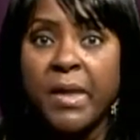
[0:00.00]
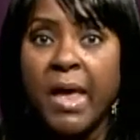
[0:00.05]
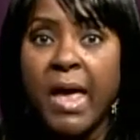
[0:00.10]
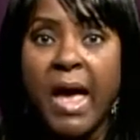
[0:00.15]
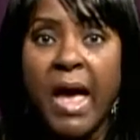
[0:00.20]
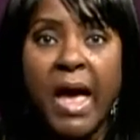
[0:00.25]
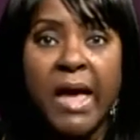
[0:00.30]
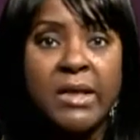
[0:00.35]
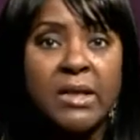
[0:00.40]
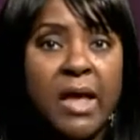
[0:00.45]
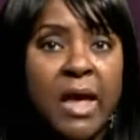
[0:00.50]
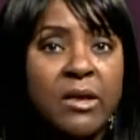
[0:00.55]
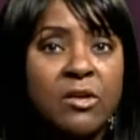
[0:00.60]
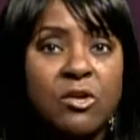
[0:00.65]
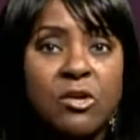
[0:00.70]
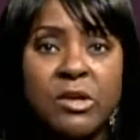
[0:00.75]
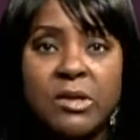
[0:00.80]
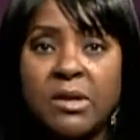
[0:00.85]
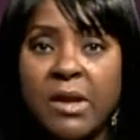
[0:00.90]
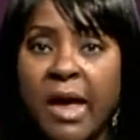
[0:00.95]

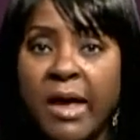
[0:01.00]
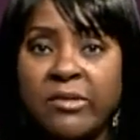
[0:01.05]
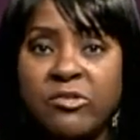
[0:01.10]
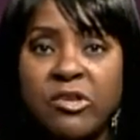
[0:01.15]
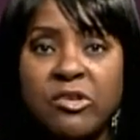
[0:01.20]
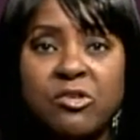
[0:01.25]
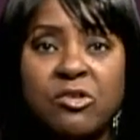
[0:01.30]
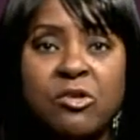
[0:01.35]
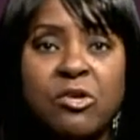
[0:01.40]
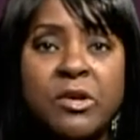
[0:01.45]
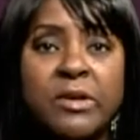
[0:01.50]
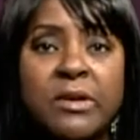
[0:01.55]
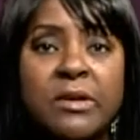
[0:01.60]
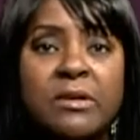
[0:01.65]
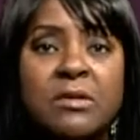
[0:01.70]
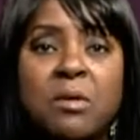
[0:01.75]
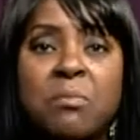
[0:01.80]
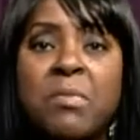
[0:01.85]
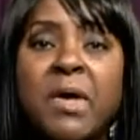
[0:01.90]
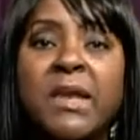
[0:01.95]
I just couldn't.
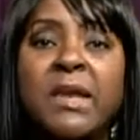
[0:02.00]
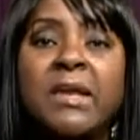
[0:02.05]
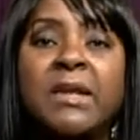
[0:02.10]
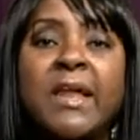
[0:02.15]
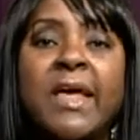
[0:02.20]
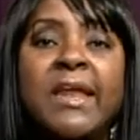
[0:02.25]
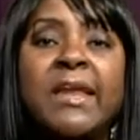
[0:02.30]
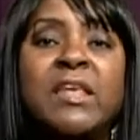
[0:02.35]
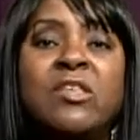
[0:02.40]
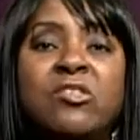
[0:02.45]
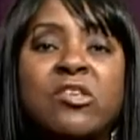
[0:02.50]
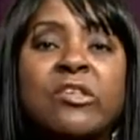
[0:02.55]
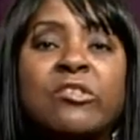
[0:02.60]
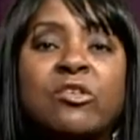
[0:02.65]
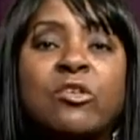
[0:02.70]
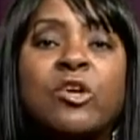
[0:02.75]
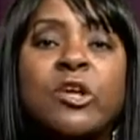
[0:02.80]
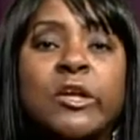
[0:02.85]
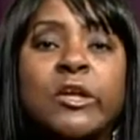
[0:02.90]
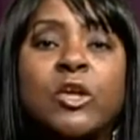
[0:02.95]
The Money Lady just
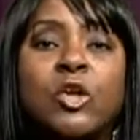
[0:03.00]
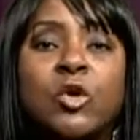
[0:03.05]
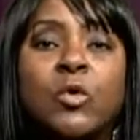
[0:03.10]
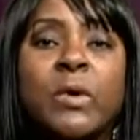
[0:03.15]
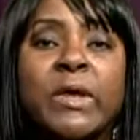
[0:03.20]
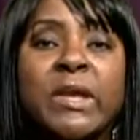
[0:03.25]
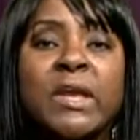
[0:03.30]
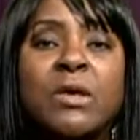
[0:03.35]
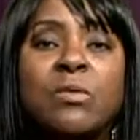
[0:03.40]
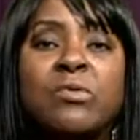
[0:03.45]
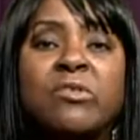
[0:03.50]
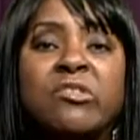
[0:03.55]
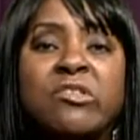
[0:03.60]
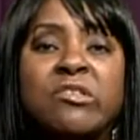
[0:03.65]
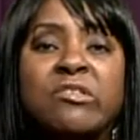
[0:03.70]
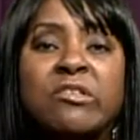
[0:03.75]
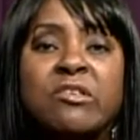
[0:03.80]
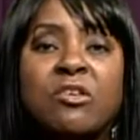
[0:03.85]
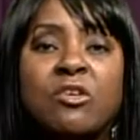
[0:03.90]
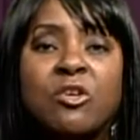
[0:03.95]
couldn't do it. It was
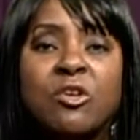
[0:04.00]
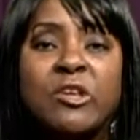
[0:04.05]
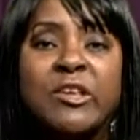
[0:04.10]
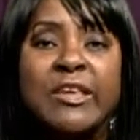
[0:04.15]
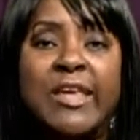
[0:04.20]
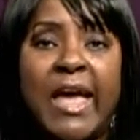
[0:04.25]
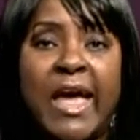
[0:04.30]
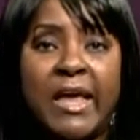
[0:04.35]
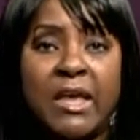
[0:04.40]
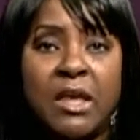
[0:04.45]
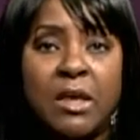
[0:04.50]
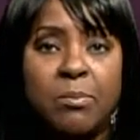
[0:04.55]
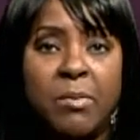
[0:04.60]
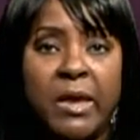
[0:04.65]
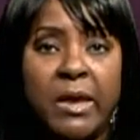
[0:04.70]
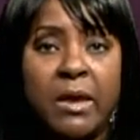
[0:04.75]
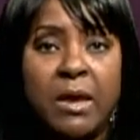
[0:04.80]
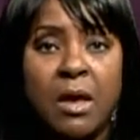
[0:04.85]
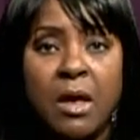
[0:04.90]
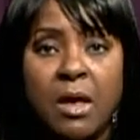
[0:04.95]
just gagging me.
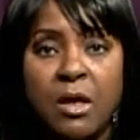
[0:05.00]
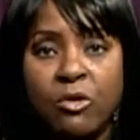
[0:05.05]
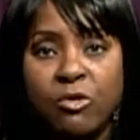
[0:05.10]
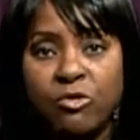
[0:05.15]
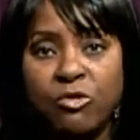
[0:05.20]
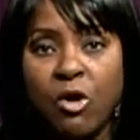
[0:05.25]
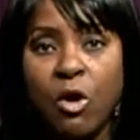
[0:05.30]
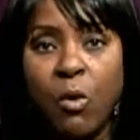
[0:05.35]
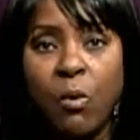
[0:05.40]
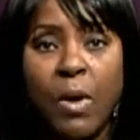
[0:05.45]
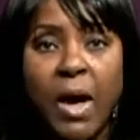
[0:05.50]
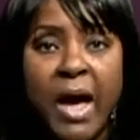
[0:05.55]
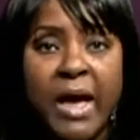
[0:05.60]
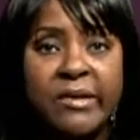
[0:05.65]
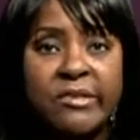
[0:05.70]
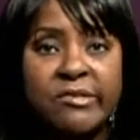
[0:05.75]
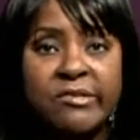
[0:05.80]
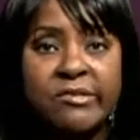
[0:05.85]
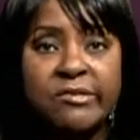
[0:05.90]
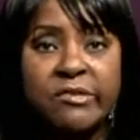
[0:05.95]
So I
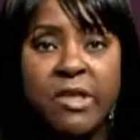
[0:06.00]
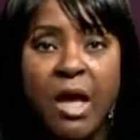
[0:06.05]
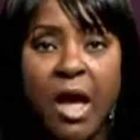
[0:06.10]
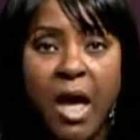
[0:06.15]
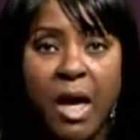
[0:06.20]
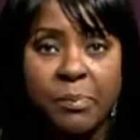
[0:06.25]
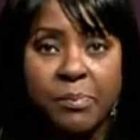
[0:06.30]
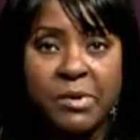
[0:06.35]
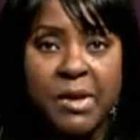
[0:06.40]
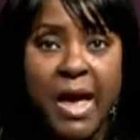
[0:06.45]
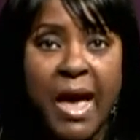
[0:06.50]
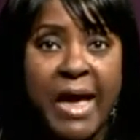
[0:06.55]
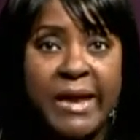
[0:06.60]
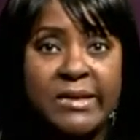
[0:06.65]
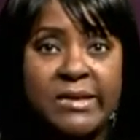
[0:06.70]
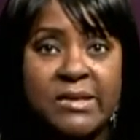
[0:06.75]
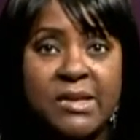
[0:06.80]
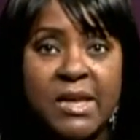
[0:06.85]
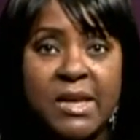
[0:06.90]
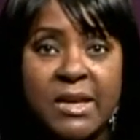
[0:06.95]
stopped. I
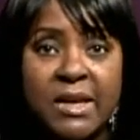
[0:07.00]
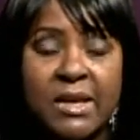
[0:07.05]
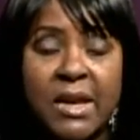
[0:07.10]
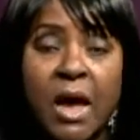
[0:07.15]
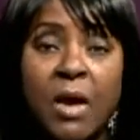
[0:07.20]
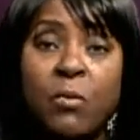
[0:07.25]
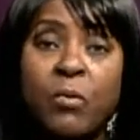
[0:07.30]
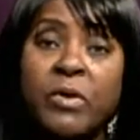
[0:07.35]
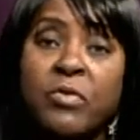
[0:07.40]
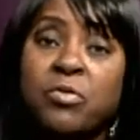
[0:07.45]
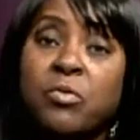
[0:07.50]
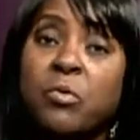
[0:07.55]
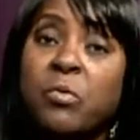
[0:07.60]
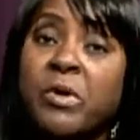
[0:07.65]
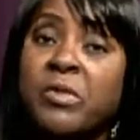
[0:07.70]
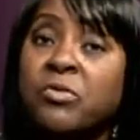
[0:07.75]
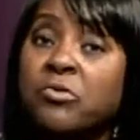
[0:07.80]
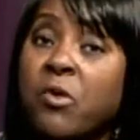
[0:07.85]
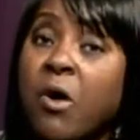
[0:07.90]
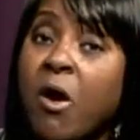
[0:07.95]
did it. I went through
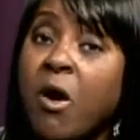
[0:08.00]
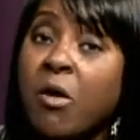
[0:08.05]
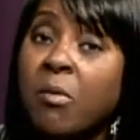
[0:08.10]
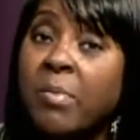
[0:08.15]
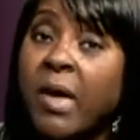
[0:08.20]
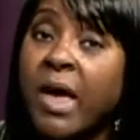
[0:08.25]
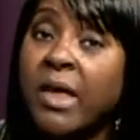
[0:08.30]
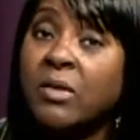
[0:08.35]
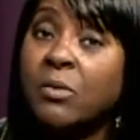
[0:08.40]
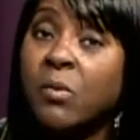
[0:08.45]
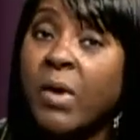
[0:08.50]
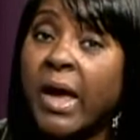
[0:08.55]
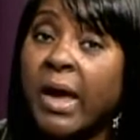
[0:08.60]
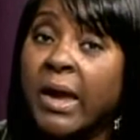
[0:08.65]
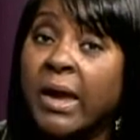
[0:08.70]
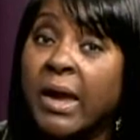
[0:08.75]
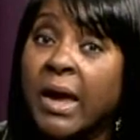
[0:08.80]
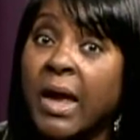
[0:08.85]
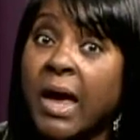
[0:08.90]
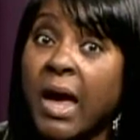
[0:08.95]
withdrawal, by the way.
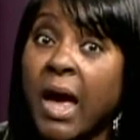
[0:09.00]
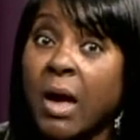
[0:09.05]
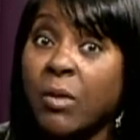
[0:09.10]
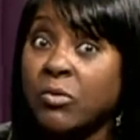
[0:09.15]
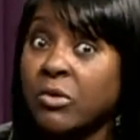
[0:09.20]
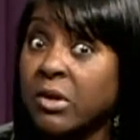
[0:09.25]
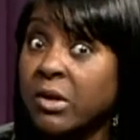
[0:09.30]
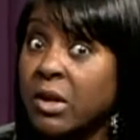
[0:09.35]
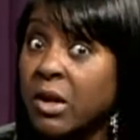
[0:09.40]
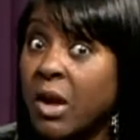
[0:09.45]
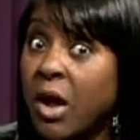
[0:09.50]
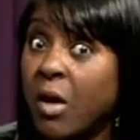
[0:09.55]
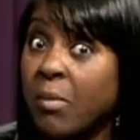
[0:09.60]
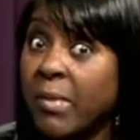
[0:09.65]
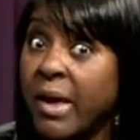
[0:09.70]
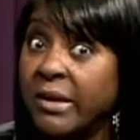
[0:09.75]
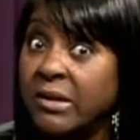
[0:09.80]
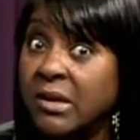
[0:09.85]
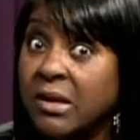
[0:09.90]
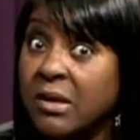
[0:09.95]
I was looking at all
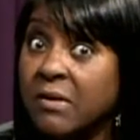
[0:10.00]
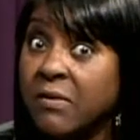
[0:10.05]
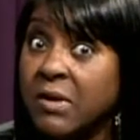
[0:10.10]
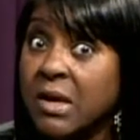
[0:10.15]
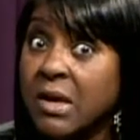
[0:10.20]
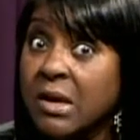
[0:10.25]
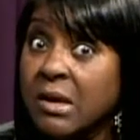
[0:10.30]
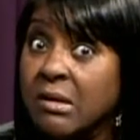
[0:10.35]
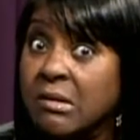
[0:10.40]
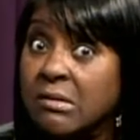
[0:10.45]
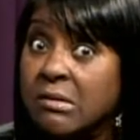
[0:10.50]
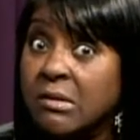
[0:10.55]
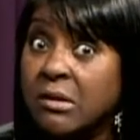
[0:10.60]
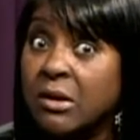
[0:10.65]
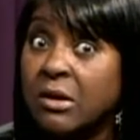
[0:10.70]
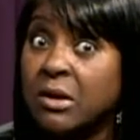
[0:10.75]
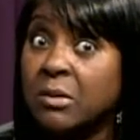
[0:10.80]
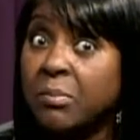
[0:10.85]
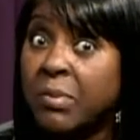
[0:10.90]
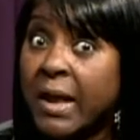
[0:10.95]
my TVs,
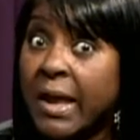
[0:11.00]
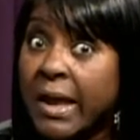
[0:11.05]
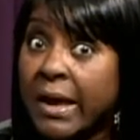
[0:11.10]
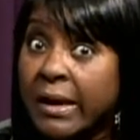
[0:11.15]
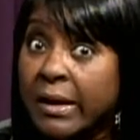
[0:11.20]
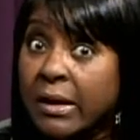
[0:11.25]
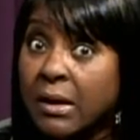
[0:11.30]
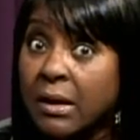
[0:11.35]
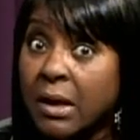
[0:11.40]
looking blank,